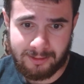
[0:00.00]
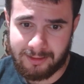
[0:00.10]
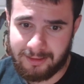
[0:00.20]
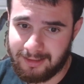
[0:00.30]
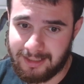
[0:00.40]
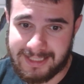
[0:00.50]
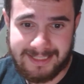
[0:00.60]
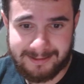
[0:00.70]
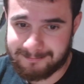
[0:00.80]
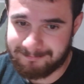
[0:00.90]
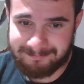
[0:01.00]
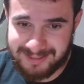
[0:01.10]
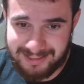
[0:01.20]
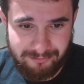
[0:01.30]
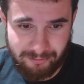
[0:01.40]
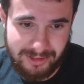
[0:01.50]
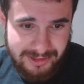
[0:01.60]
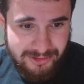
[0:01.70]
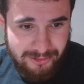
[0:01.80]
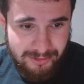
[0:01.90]
like didn't really
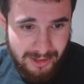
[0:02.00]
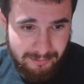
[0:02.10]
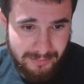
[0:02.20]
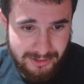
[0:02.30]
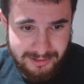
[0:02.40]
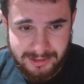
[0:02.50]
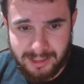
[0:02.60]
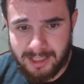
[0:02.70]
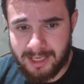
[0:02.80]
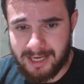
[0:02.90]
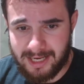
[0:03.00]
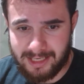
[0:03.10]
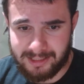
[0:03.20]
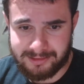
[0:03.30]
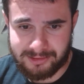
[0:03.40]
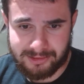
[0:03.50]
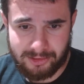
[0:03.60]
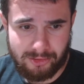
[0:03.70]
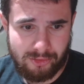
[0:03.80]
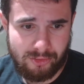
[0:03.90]
do numbers. And
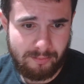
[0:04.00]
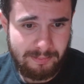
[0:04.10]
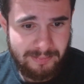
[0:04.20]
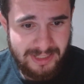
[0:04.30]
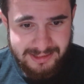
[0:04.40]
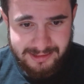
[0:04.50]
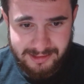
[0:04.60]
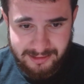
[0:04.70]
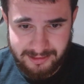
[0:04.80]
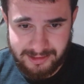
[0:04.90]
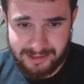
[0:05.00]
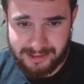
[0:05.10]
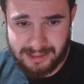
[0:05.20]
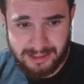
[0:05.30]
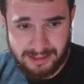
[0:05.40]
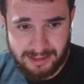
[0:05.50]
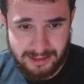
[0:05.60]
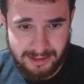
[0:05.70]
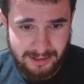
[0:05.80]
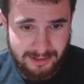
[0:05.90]
so basically,
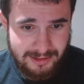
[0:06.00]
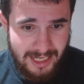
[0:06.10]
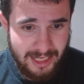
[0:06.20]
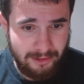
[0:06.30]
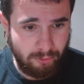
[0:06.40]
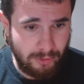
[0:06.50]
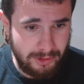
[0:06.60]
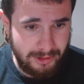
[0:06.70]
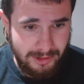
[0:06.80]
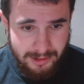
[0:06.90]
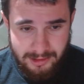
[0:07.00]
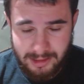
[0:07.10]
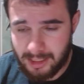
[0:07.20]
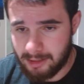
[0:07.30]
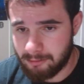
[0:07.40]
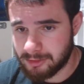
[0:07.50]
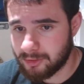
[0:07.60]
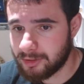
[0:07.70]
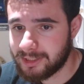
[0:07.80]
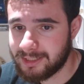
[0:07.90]
Ed Wood, I was
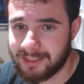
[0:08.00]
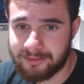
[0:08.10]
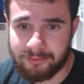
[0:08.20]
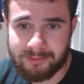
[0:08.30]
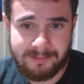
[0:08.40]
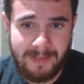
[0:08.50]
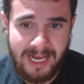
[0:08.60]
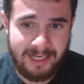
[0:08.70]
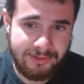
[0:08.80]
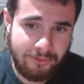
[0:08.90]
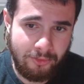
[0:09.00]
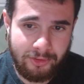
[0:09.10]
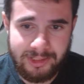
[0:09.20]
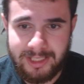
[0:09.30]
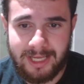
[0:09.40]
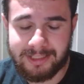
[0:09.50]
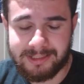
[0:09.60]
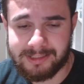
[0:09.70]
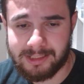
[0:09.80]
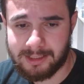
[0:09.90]
looking into his backstory, and
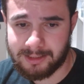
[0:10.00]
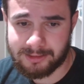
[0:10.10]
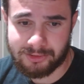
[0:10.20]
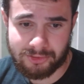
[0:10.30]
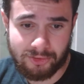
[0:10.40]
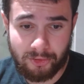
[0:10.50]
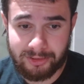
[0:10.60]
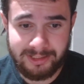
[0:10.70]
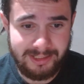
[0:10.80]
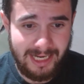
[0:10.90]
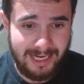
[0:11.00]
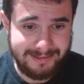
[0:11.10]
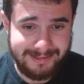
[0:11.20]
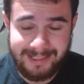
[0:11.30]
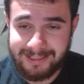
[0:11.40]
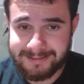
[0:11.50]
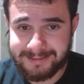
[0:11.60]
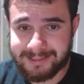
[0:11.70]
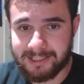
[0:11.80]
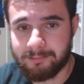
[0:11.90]
he started as a
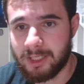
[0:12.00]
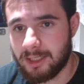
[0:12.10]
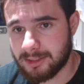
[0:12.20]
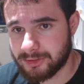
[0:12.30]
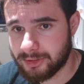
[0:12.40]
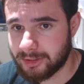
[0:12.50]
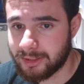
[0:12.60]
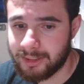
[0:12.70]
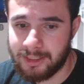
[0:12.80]
cinema usher.